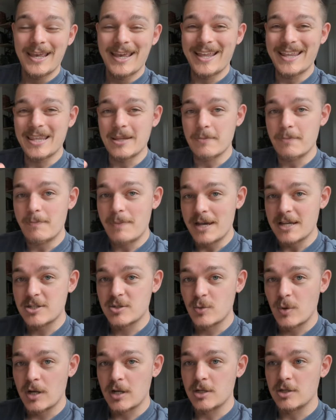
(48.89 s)
And the
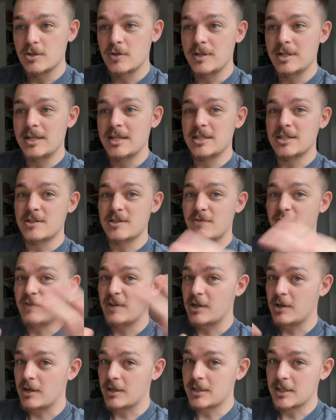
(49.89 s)
best way to do it is to
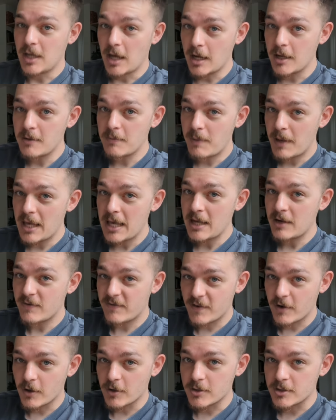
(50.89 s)
figure out the unpaid
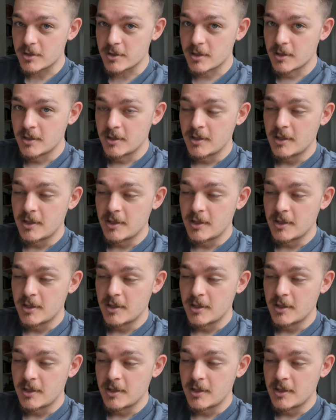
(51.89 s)
first,